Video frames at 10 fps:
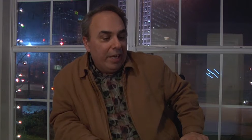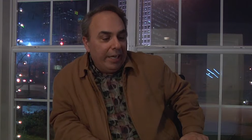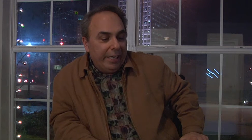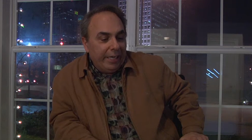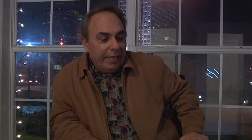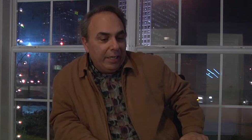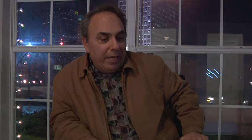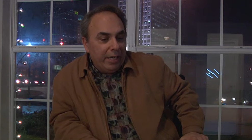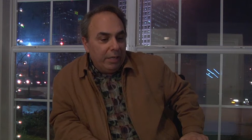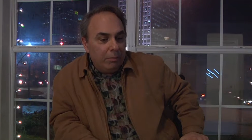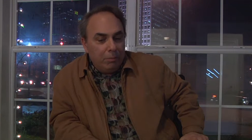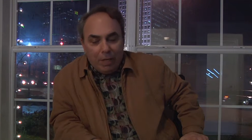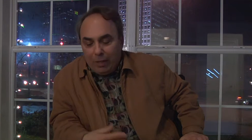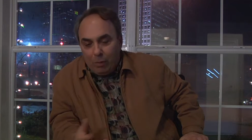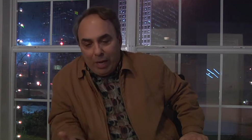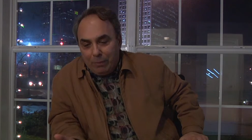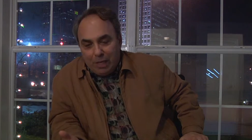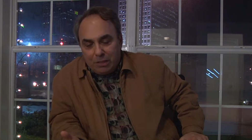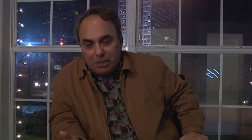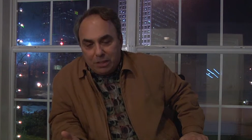and by the way, I'm
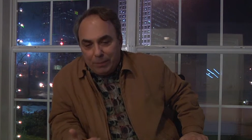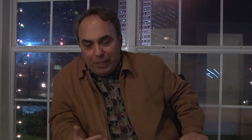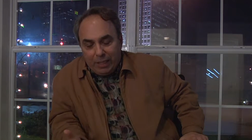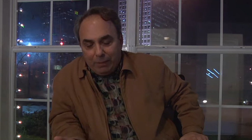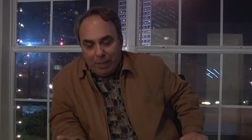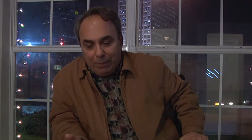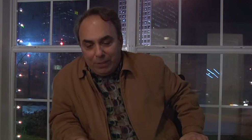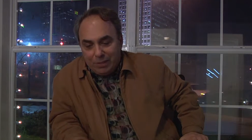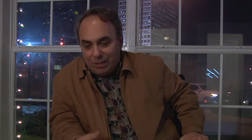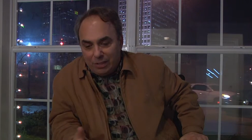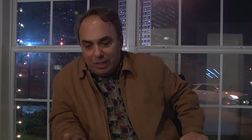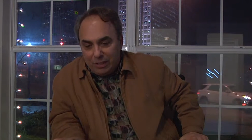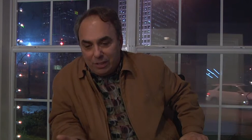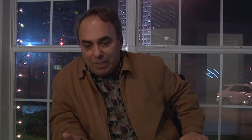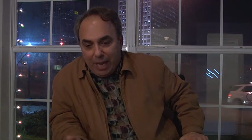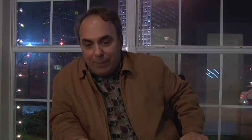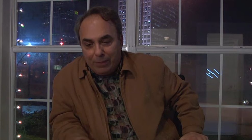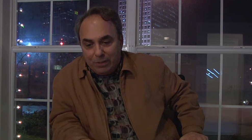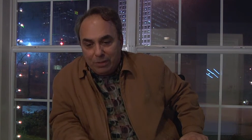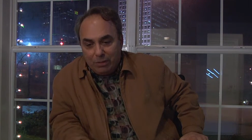not just speaking about business, I just
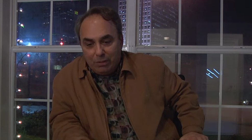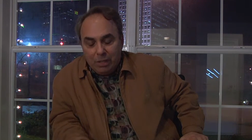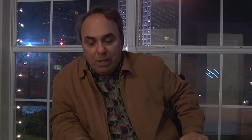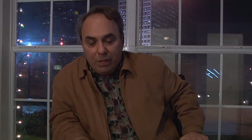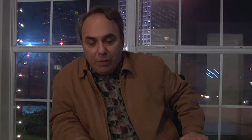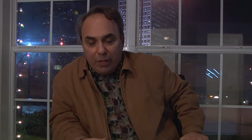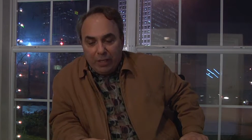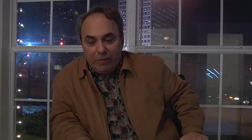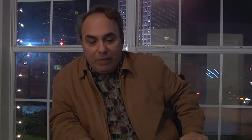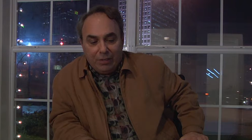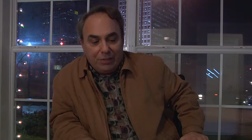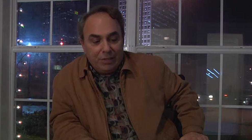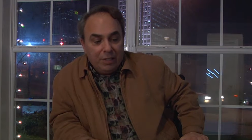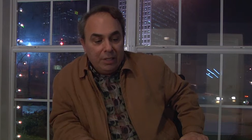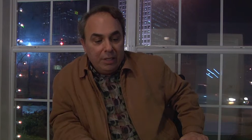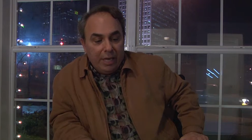happen to think of this.